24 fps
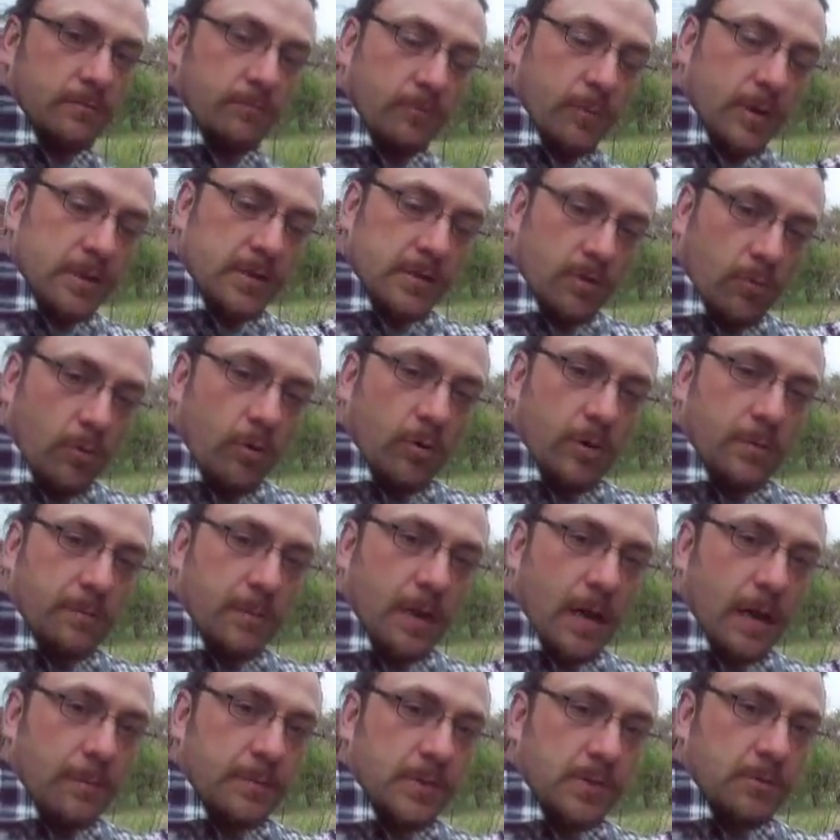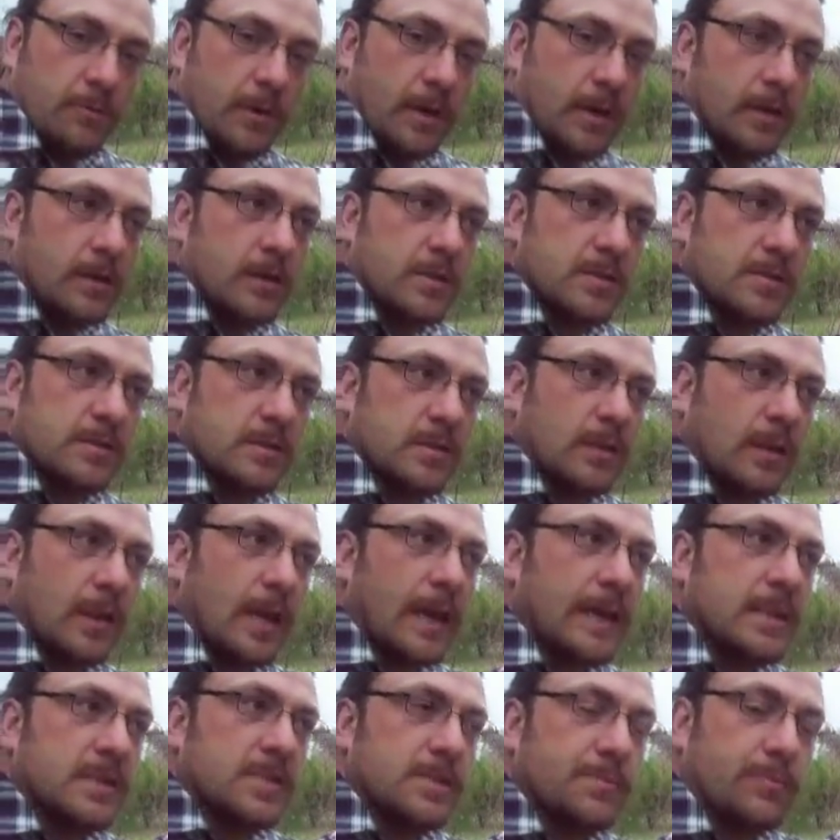Once autumn comes around, it's
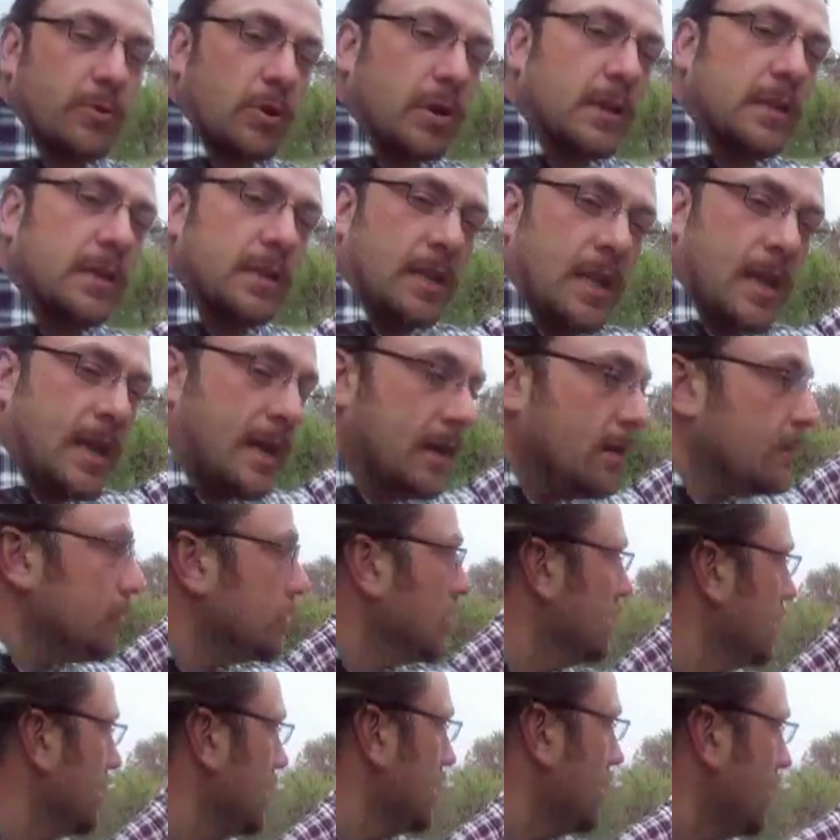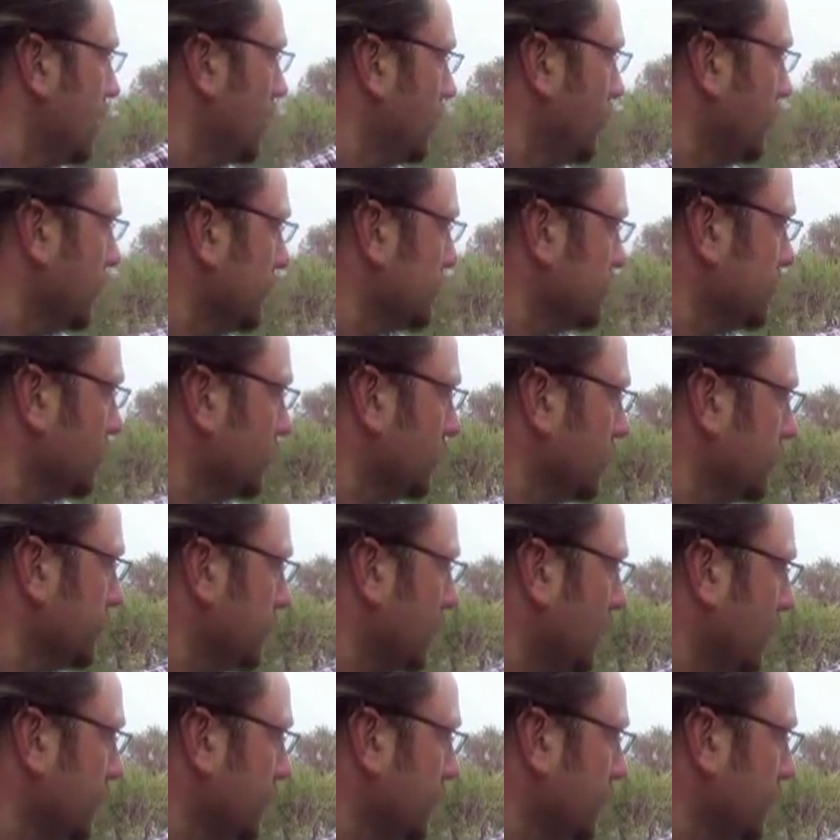late spring now, once autumn